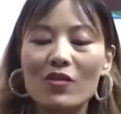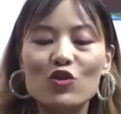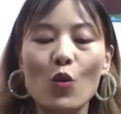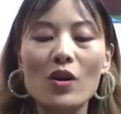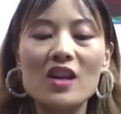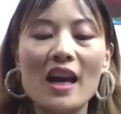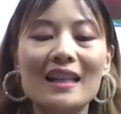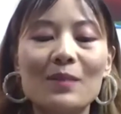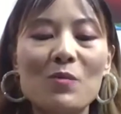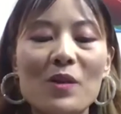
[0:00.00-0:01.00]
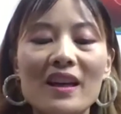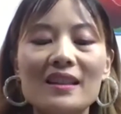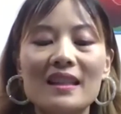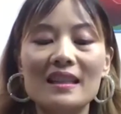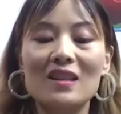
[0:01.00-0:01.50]
George has been with
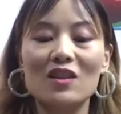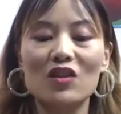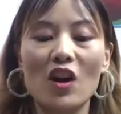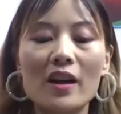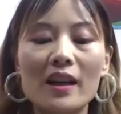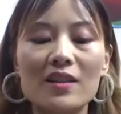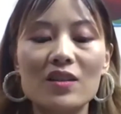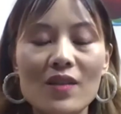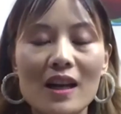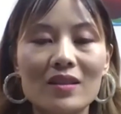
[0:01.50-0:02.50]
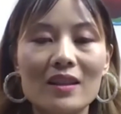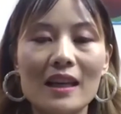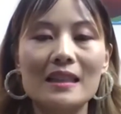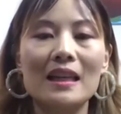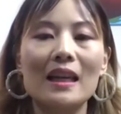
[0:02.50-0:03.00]
us since the start in
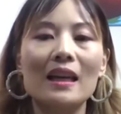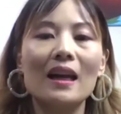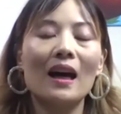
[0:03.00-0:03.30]
2018.